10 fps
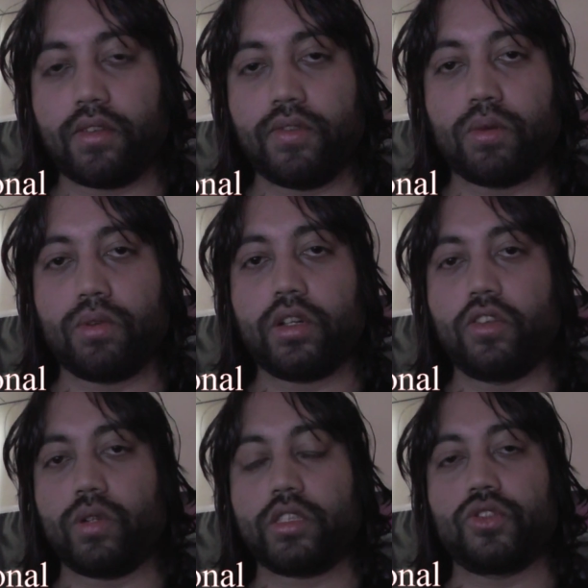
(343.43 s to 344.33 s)
If they're working
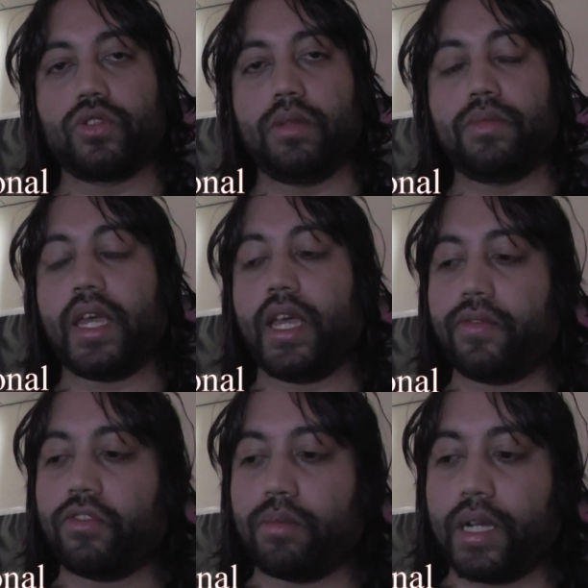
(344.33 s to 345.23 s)
towards a dream, they have
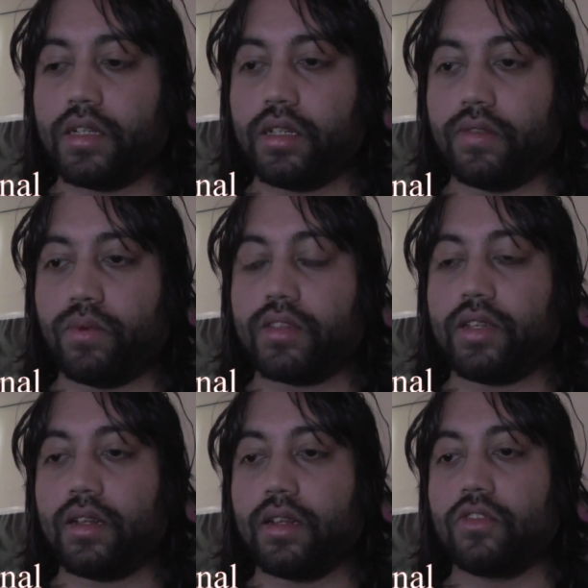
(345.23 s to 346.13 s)
some idea of what
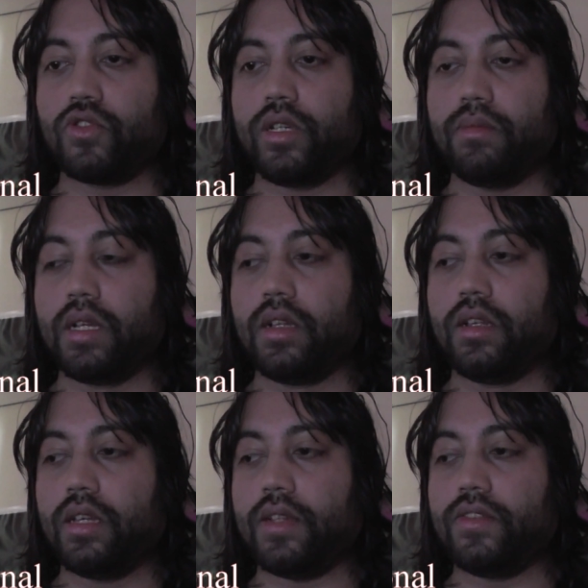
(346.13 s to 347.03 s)
that dream
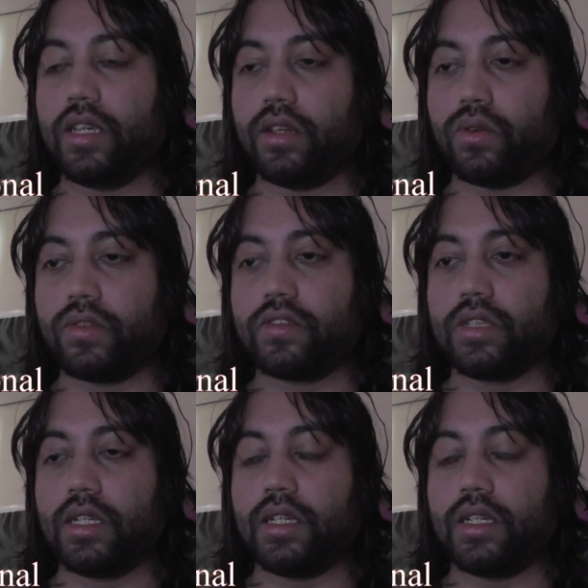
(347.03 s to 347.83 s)
entails.